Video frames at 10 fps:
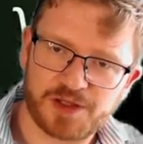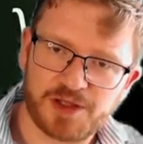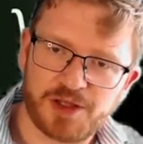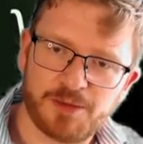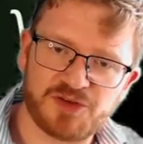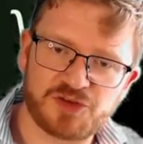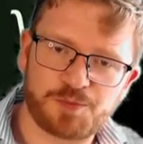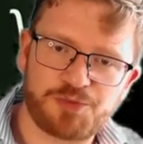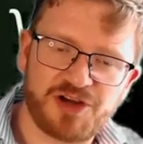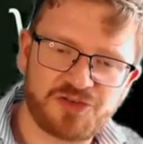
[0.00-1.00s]
Mr.
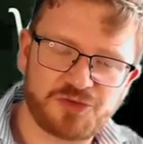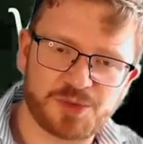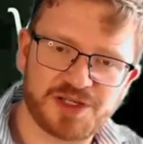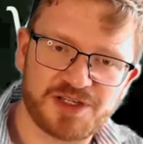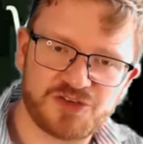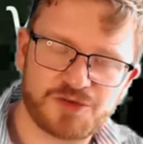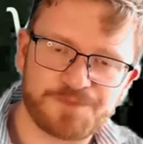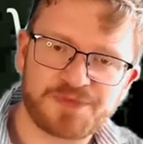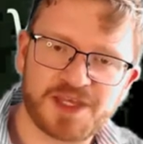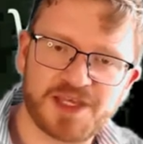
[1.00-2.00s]
Presswich
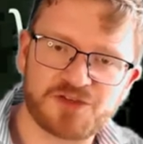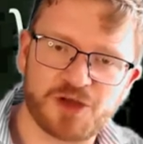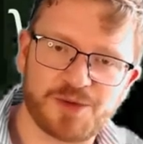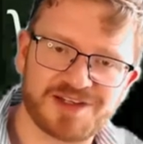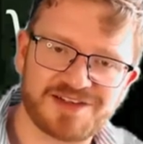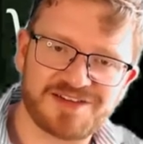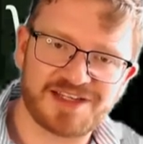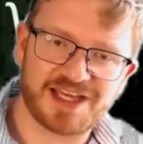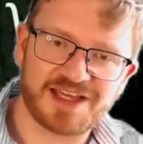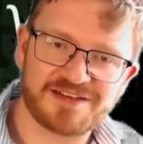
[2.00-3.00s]
is going to
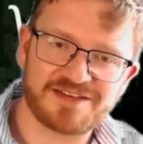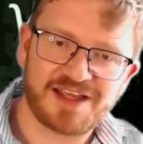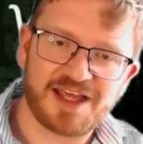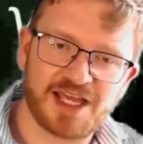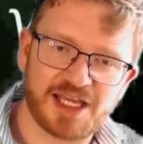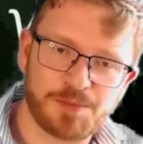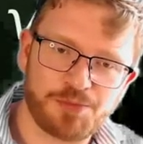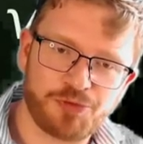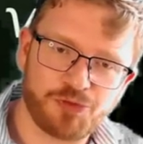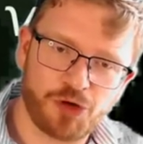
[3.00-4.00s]
get a
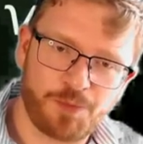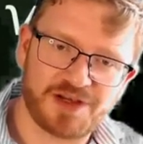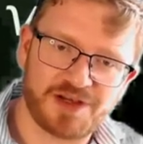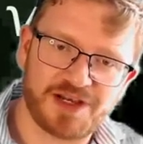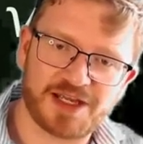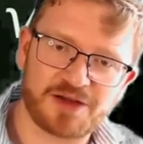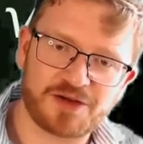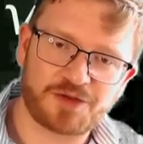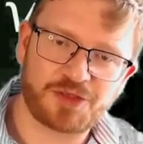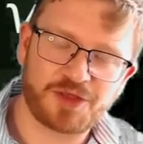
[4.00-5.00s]
proper
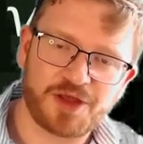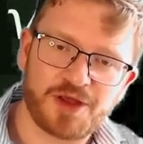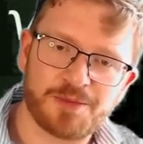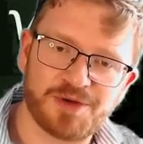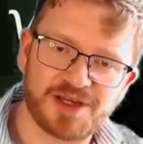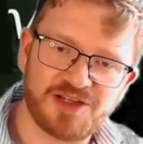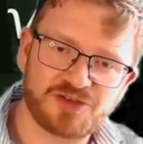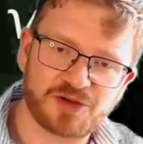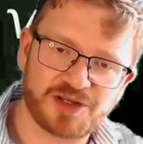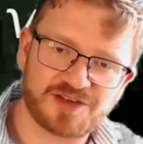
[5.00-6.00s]
length, but he's
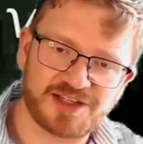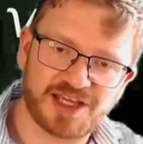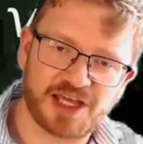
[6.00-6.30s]
going to get an